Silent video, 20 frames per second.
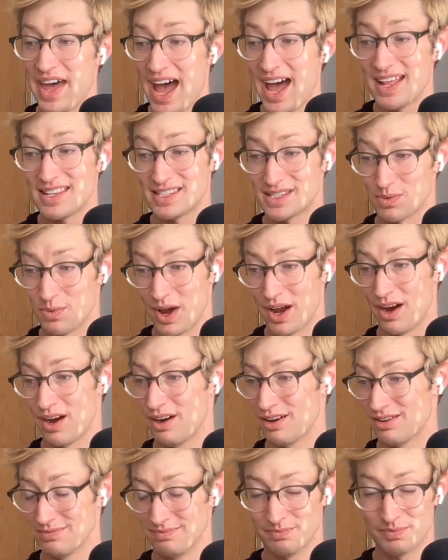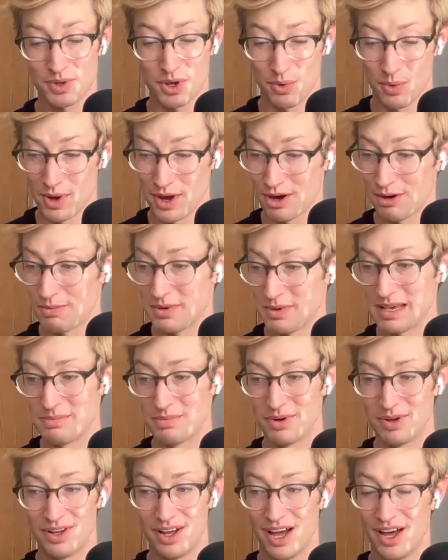That's where queer
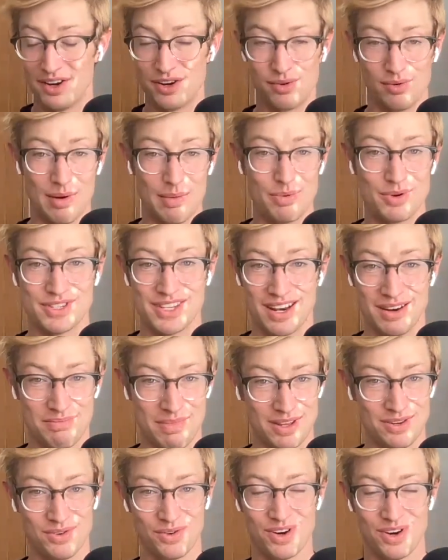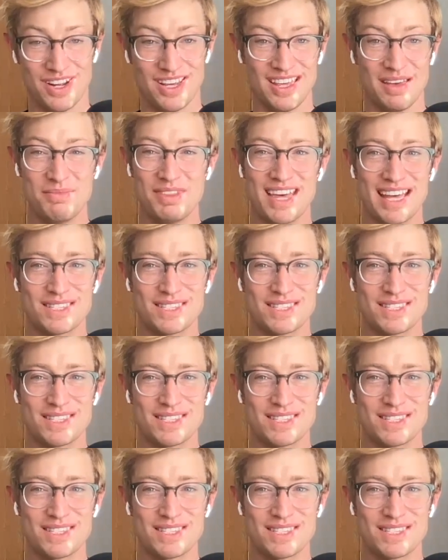people, underrepresented minority, and mm-hmm.